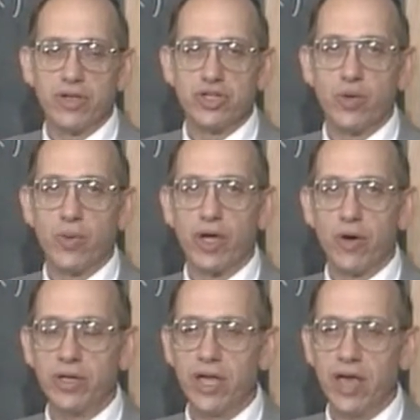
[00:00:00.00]
So we're
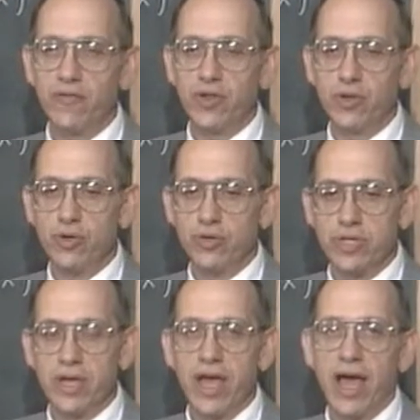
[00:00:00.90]
going to have to use
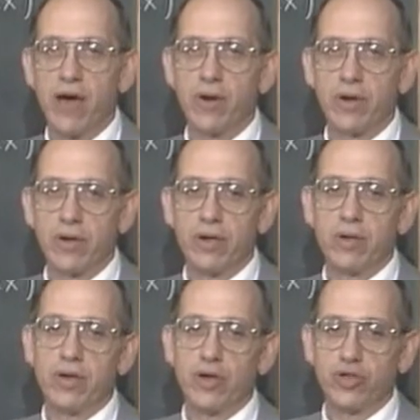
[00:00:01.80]
our
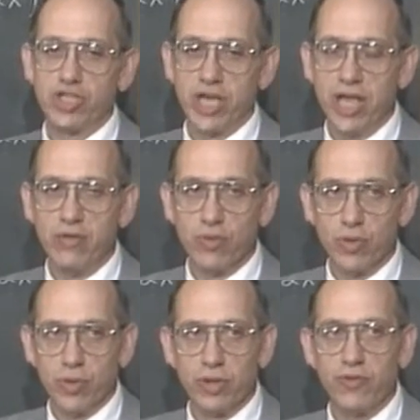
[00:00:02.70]
chain
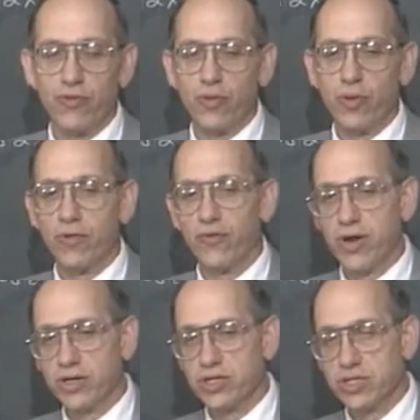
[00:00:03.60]
rule for
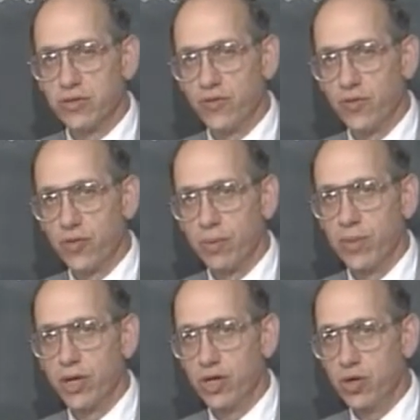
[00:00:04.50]
functions of the form
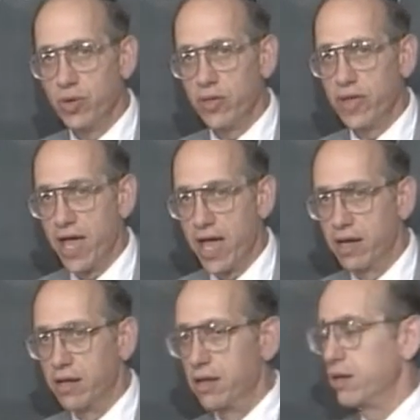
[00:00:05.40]
u to the n.
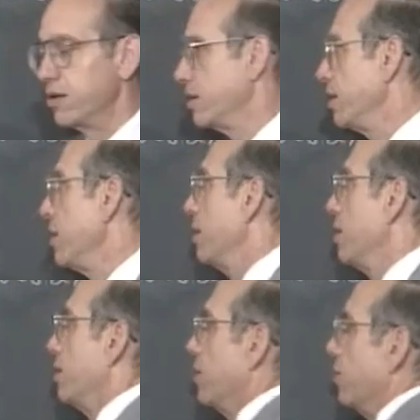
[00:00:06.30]

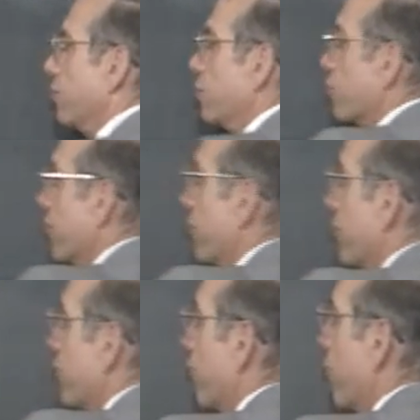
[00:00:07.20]
The derivative